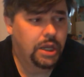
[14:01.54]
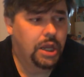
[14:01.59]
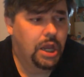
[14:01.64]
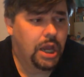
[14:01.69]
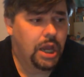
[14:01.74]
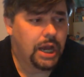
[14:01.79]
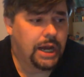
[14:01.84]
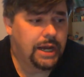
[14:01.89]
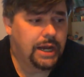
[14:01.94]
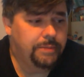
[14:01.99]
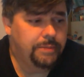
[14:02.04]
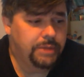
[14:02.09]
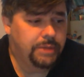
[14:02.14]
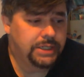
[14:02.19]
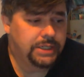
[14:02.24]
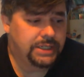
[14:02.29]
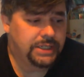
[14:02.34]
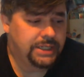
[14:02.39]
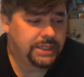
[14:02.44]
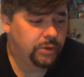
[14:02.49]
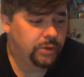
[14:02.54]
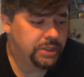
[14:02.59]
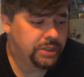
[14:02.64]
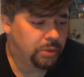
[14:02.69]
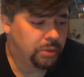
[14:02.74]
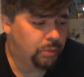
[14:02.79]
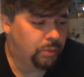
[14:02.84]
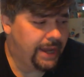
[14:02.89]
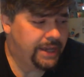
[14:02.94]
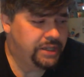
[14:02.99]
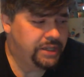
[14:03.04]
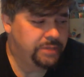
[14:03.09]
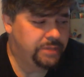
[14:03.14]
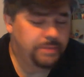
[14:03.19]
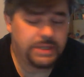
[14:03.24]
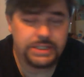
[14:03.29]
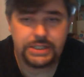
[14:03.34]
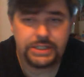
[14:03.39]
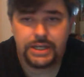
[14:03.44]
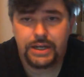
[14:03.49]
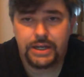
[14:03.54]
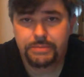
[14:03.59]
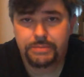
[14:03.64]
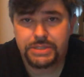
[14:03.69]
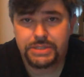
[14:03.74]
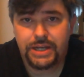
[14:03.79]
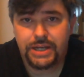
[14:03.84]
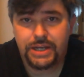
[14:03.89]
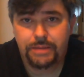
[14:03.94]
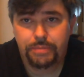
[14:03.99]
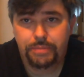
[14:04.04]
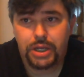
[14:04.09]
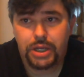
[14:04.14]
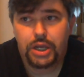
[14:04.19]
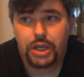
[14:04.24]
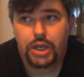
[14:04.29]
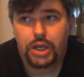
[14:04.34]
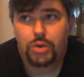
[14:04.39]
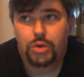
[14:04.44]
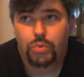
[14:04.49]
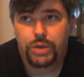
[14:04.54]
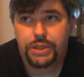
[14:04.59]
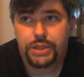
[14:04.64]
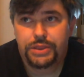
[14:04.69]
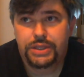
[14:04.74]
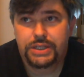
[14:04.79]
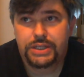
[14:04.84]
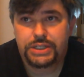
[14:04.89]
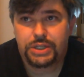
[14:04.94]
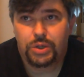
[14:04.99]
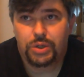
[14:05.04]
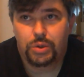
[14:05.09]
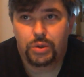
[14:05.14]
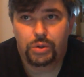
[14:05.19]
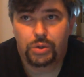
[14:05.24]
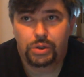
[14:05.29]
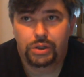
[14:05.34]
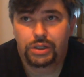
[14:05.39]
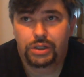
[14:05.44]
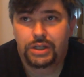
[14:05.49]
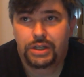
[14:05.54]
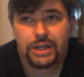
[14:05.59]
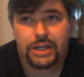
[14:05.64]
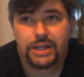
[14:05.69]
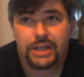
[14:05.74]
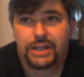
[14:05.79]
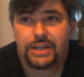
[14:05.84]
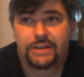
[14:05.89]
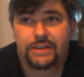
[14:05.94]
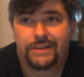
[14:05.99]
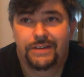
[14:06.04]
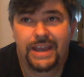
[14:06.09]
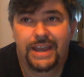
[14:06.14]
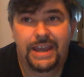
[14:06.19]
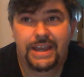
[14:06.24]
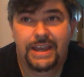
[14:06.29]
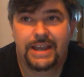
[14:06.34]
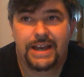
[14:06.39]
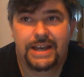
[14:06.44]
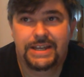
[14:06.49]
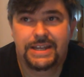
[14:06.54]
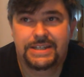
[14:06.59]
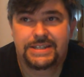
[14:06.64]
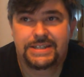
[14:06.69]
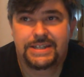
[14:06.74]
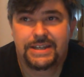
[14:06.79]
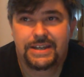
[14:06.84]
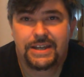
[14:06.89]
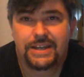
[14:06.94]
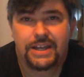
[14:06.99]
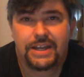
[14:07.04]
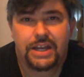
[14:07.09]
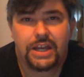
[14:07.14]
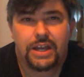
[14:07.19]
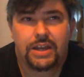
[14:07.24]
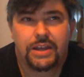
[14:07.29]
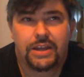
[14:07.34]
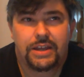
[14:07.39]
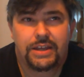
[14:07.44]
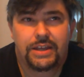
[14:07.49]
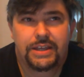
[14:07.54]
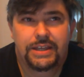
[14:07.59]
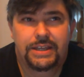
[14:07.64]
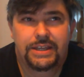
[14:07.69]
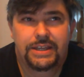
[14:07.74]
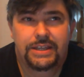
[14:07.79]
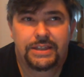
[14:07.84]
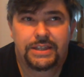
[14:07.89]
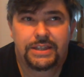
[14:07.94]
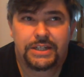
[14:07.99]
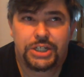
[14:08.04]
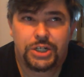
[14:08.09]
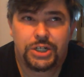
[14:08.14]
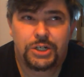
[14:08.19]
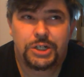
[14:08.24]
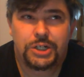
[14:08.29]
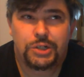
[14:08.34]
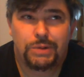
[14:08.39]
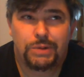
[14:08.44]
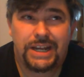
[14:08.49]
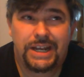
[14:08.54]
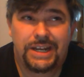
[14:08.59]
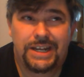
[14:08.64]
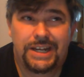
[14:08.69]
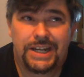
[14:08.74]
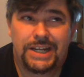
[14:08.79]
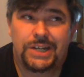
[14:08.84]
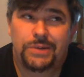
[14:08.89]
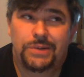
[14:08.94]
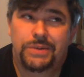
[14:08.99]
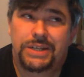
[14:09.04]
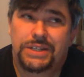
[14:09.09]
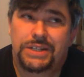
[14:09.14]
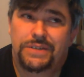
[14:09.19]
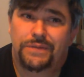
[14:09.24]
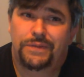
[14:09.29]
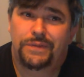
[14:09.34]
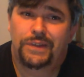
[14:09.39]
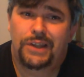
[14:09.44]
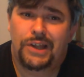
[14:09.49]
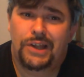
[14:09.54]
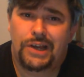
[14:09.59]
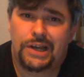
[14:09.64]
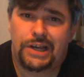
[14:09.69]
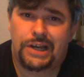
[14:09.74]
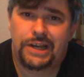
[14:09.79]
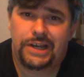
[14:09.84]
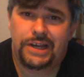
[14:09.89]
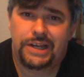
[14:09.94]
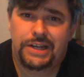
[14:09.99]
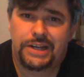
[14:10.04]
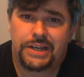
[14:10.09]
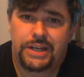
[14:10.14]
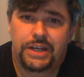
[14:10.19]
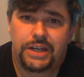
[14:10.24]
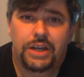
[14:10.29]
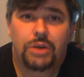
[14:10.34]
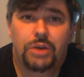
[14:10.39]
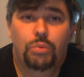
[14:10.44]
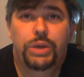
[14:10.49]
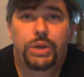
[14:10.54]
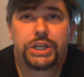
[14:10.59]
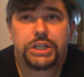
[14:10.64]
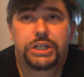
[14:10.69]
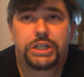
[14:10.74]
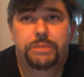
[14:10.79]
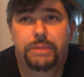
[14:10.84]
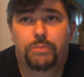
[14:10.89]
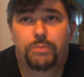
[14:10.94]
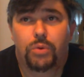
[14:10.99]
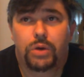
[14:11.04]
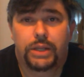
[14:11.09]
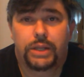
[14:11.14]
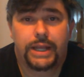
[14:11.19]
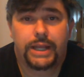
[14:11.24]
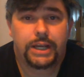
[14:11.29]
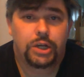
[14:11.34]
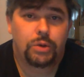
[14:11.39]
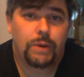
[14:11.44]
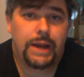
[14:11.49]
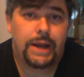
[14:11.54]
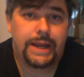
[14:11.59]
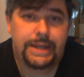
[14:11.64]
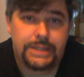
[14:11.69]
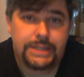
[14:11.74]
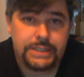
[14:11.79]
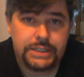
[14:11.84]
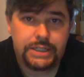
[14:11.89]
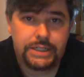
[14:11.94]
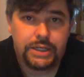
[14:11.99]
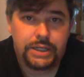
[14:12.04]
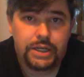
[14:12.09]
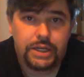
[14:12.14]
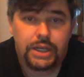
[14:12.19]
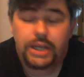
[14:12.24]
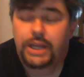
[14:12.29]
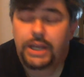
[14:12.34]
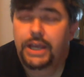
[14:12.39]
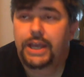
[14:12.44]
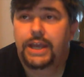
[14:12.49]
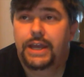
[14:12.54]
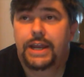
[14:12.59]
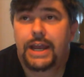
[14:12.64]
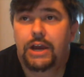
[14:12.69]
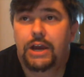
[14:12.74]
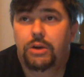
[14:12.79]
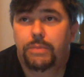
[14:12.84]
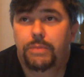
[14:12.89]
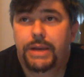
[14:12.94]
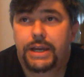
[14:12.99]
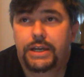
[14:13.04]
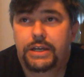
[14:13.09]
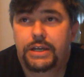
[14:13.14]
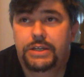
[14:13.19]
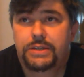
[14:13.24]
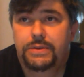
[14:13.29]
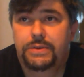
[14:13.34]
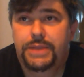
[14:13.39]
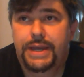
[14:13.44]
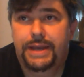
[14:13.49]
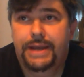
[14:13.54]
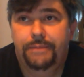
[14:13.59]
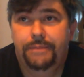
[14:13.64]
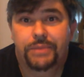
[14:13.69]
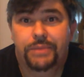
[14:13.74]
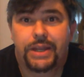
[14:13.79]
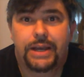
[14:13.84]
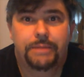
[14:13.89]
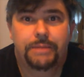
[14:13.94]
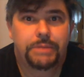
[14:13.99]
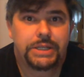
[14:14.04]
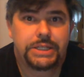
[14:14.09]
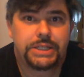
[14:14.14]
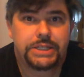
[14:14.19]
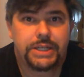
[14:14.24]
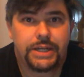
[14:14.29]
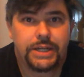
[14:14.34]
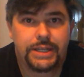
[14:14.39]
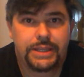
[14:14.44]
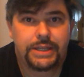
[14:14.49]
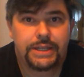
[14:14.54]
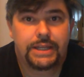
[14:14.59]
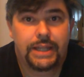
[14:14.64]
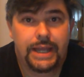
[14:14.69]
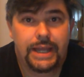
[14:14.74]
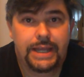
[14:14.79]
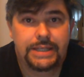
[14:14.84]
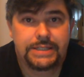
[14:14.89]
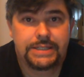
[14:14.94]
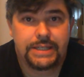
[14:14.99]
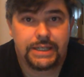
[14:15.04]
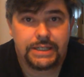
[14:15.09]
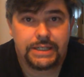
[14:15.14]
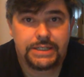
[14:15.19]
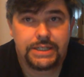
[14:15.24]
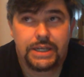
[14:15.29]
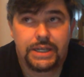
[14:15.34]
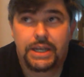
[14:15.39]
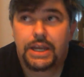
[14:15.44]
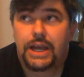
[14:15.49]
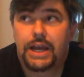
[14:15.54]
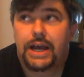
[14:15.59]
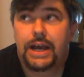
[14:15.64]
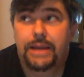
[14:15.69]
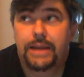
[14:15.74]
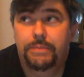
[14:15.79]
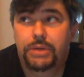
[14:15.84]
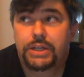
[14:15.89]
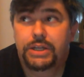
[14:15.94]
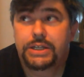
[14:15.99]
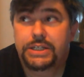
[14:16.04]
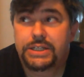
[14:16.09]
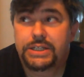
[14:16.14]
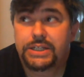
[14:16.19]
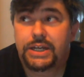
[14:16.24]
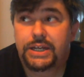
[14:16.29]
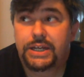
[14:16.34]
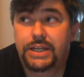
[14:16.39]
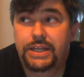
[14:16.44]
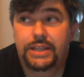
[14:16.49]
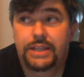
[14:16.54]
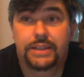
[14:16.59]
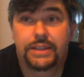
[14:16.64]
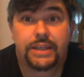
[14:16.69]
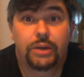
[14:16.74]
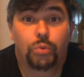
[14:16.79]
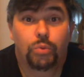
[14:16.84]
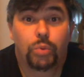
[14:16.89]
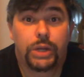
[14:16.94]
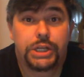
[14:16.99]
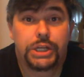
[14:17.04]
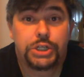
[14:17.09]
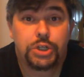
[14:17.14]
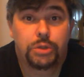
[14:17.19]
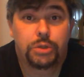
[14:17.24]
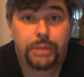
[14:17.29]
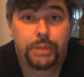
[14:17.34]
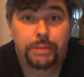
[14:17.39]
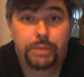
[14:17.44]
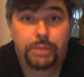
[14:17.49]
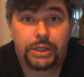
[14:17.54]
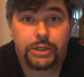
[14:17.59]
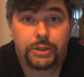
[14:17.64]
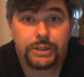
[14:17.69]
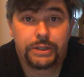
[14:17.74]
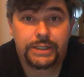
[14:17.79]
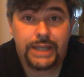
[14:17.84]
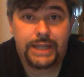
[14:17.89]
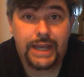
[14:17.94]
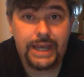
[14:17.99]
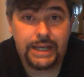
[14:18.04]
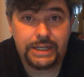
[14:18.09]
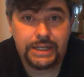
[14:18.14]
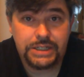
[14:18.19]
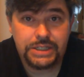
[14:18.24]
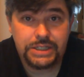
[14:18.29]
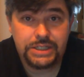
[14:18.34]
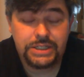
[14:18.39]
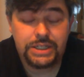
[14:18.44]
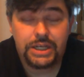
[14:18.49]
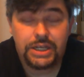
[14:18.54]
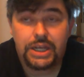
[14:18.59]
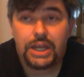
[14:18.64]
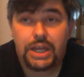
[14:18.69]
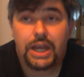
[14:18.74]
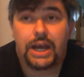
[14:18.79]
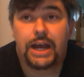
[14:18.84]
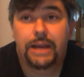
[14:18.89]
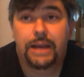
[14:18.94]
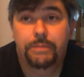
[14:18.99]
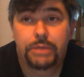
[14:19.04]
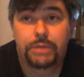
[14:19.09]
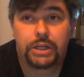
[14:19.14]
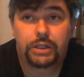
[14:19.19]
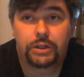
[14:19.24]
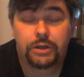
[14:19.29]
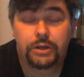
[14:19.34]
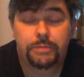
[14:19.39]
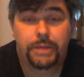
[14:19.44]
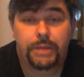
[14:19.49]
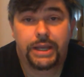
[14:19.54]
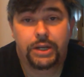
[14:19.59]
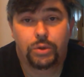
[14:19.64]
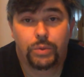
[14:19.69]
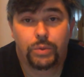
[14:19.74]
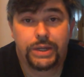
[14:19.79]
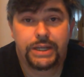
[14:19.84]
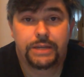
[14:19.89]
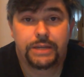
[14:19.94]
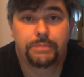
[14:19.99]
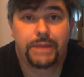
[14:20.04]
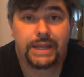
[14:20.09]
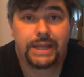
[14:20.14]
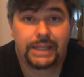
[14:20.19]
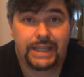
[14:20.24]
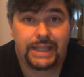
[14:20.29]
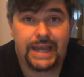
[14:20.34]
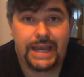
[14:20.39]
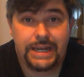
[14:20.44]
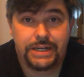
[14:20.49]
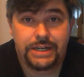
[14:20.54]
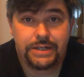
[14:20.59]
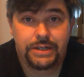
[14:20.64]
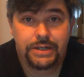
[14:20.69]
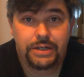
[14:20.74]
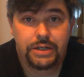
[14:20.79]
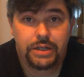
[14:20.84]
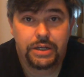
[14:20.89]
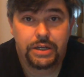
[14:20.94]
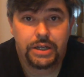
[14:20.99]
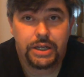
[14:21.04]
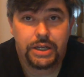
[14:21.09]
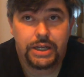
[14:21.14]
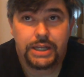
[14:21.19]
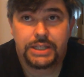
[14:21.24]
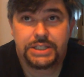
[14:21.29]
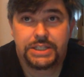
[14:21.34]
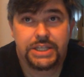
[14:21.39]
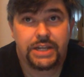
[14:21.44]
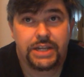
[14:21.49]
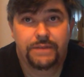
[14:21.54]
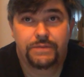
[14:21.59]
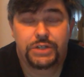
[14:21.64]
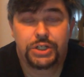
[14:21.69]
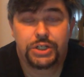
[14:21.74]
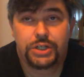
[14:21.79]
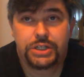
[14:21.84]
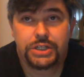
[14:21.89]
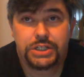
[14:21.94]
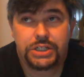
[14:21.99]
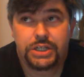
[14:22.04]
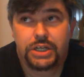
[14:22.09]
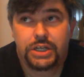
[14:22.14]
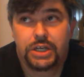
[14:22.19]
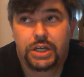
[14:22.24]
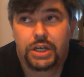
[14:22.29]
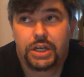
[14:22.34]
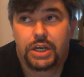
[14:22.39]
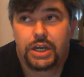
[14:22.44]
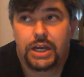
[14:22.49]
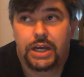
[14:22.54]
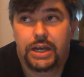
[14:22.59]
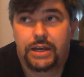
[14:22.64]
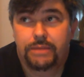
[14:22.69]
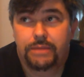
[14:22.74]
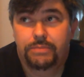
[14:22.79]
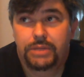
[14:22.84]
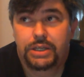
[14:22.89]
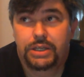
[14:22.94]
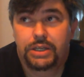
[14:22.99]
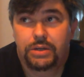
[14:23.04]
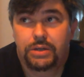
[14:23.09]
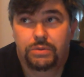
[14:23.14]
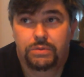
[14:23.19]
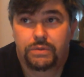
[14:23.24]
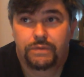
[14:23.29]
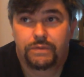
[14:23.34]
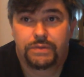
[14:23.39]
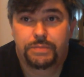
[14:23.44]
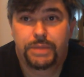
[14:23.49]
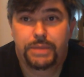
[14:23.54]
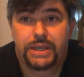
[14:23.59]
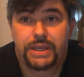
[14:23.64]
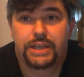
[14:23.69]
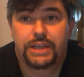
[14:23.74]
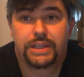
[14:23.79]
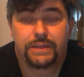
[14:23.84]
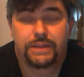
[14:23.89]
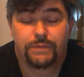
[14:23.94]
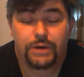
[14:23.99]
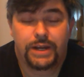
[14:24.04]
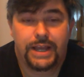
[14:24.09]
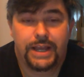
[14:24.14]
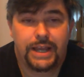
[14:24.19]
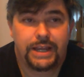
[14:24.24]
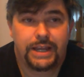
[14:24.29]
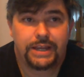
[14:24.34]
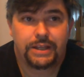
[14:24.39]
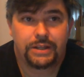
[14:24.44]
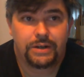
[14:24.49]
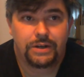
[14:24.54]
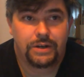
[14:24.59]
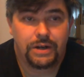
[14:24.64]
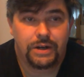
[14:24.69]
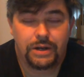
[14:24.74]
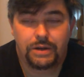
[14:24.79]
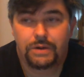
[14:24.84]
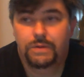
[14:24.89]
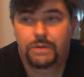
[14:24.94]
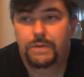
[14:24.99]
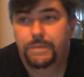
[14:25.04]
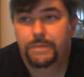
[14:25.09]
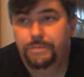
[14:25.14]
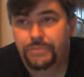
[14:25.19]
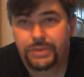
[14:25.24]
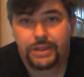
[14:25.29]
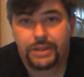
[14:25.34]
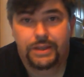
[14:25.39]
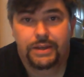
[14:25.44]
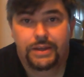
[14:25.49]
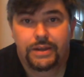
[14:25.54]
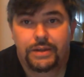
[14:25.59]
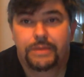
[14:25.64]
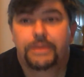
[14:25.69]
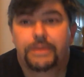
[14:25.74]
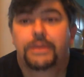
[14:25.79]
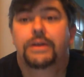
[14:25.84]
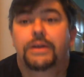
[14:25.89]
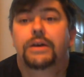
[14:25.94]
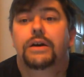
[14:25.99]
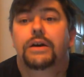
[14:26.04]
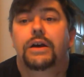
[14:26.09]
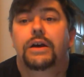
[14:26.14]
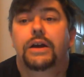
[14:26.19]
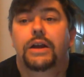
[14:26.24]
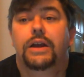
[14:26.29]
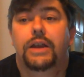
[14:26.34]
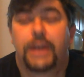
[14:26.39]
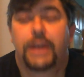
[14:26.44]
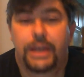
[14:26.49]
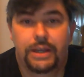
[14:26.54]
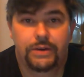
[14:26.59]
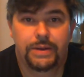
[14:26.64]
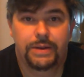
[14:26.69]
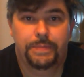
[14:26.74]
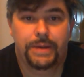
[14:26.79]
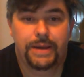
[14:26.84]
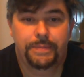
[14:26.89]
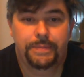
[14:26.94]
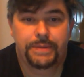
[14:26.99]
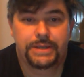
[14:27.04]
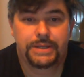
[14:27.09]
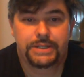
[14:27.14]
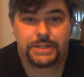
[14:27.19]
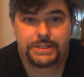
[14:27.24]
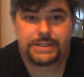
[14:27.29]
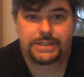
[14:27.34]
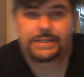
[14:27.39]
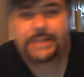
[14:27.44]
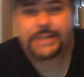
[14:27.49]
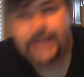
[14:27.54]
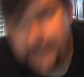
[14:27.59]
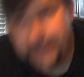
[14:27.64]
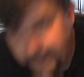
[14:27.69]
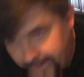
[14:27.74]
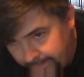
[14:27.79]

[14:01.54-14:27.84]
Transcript: Desiderius Erasmus comes up with this whole, hey guys, the church right now is flawed. We should be more like Christ. And how am I going to do that? I'm going to study the classics. I'm going to study the original biblical texts. I'm going to learn my Greek and my Latin instead of just, speaking the vernacular. Uh-oh. Angry puppies. Just a second.